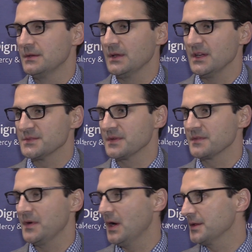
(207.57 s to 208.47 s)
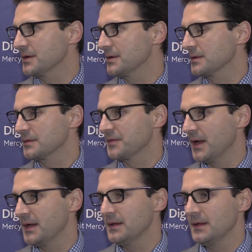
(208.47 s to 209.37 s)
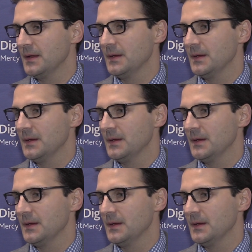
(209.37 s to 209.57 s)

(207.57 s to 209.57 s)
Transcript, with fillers: husband, father, friend.